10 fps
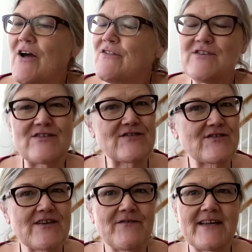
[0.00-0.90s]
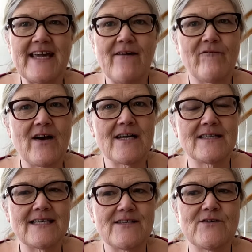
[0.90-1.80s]
There's still stuff I can't find,
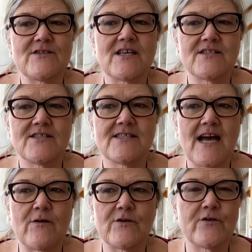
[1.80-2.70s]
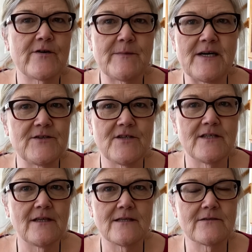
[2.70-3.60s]
like those sour cream
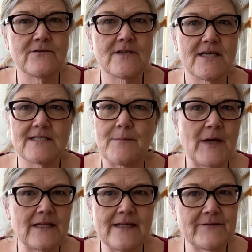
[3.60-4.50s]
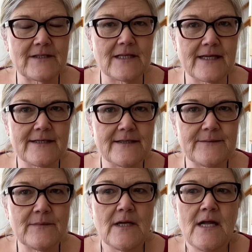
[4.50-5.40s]
onion lentil things. I'm probably not even gonna like them.